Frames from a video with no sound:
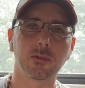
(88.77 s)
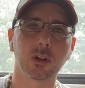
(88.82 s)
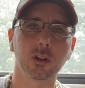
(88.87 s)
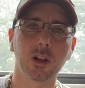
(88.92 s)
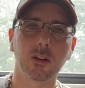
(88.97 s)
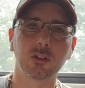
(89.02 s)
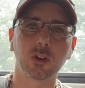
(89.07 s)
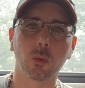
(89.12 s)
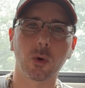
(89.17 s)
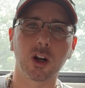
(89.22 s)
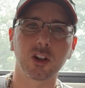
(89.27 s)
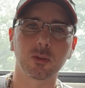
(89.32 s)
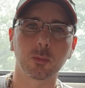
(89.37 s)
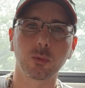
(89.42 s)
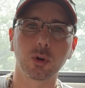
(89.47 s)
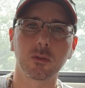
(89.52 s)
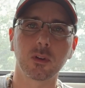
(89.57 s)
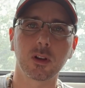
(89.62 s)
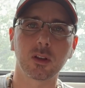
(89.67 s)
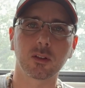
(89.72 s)
I love to watch
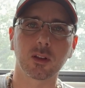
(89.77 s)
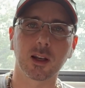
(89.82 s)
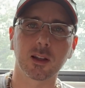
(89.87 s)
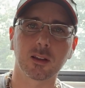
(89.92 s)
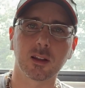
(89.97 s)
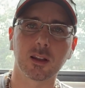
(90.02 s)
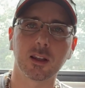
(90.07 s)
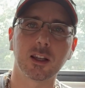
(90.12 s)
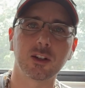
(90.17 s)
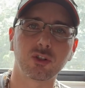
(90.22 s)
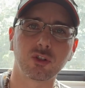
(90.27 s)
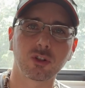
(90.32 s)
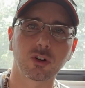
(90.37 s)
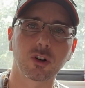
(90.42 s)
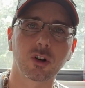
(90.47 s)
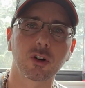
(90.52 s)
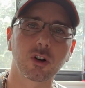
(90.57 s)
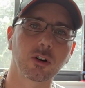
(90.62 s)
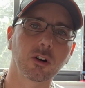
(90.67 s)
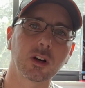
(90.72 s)
movies like The
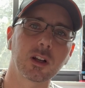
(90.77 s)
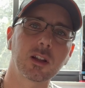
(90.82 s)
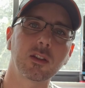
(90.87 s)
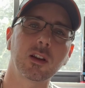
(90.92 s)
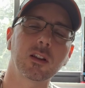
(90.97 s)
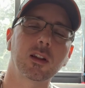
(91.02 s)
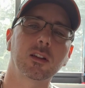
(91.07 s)
Hitcher or anything